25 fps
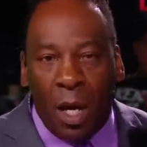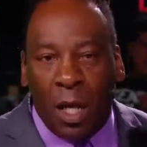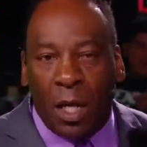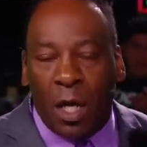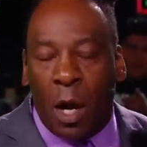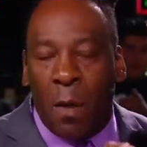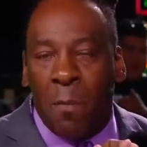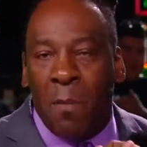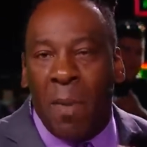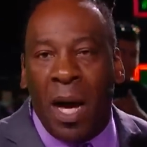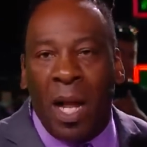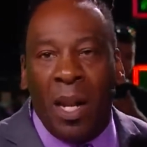
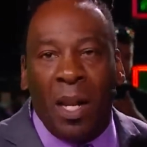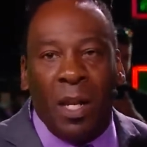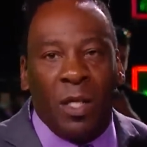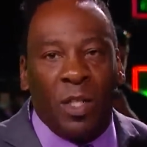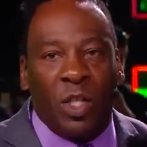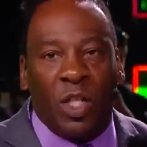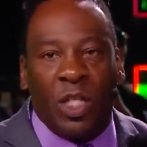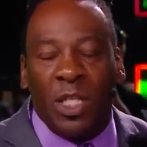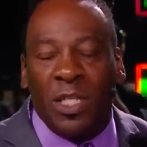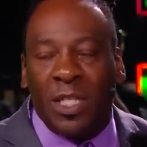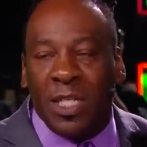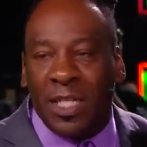
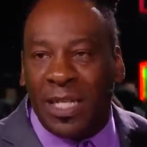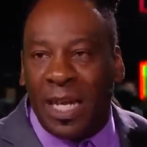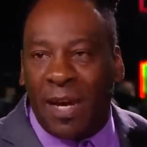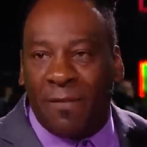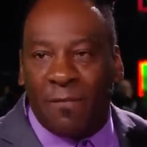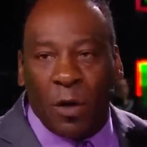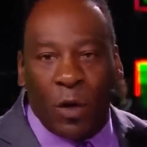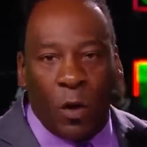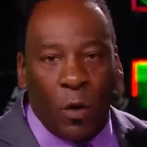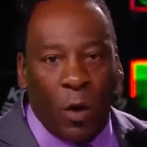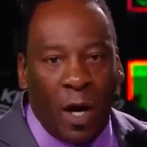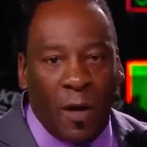Carmella, she just
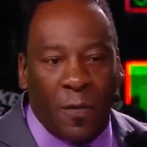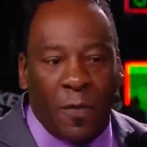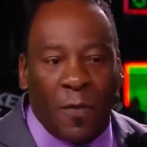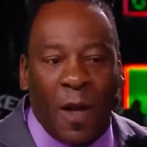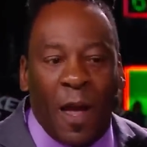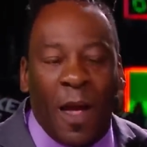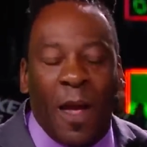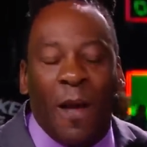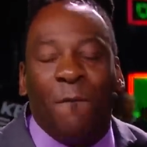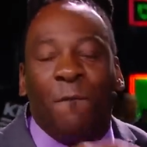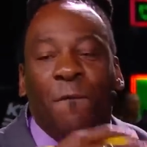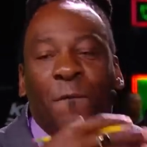have to go out
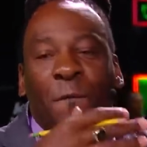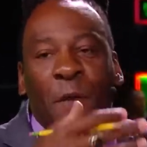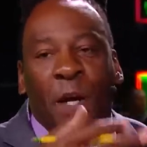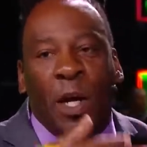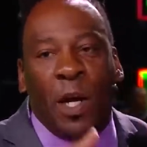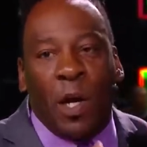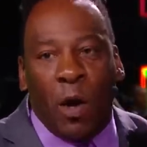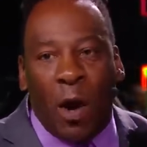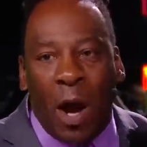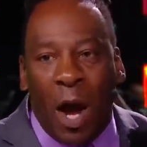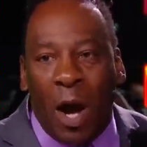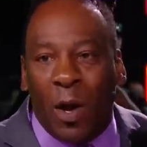there and
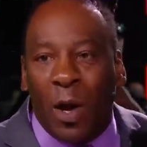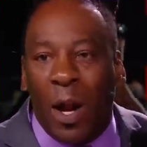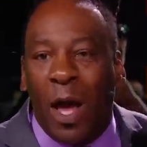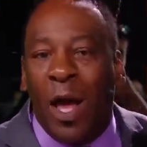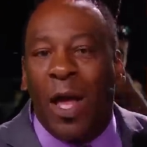figure out